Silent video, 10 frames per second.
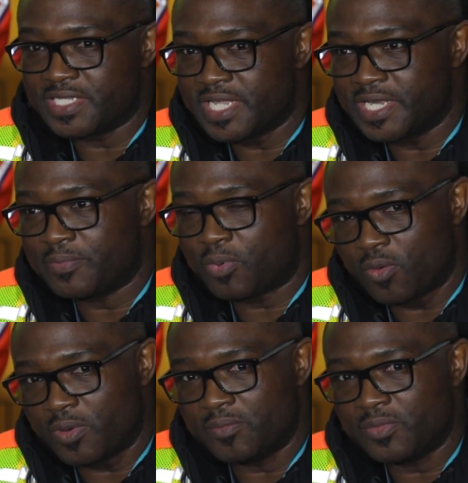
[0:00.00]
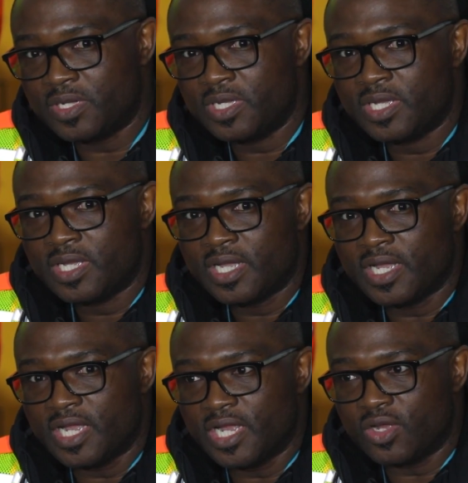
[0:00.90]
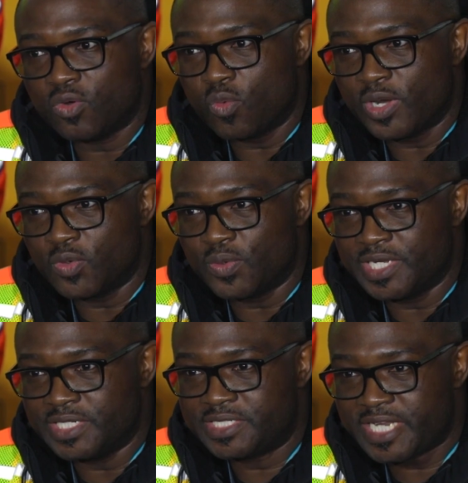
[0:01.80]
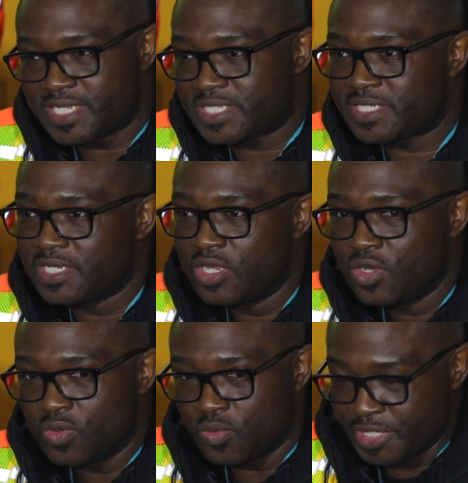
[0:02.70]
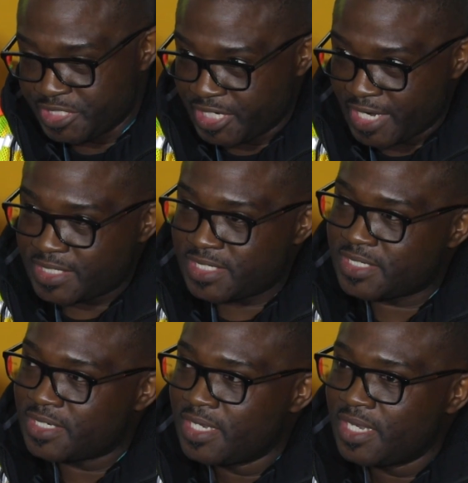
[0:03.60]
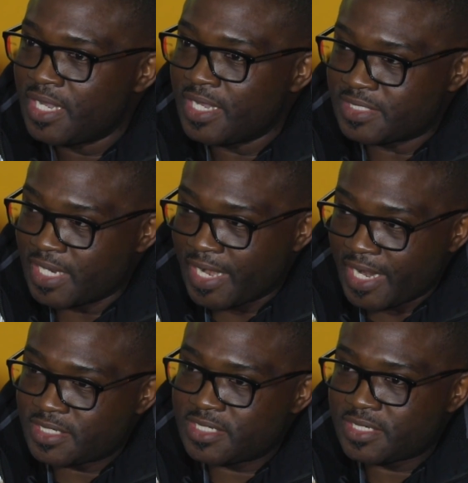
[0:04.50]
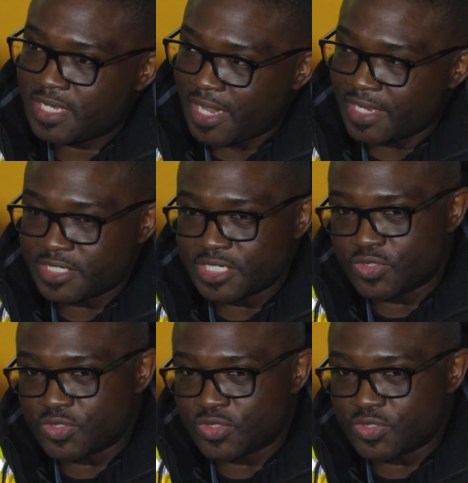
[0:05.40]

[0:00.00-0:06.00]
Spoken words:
there is any problem, when we test, we inject a direct current